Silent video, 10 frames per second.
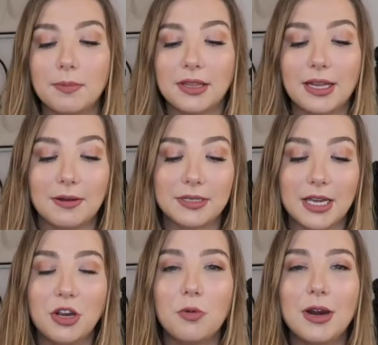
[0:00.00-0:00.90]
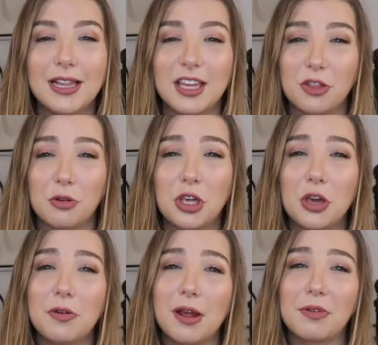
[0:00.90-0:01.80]
but then I was like, you know what, I think they're
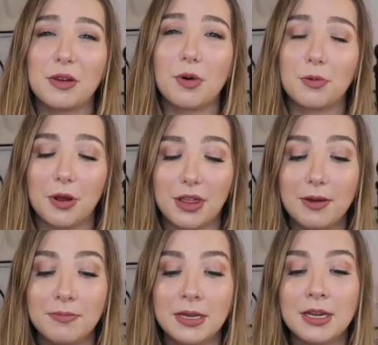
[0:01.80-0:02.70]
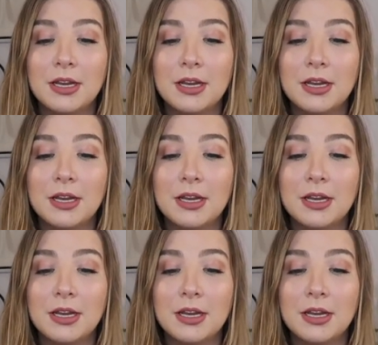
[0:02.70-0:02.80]
cute. I really wanna wear them.